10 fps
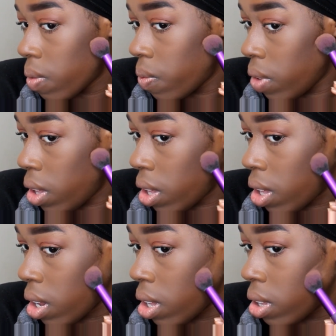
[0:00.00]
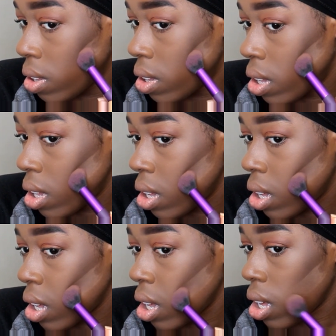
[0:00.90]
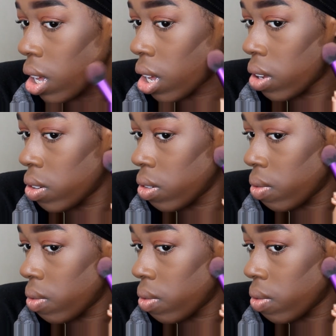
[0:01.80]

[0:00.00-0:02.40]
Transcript: Feelings, get at your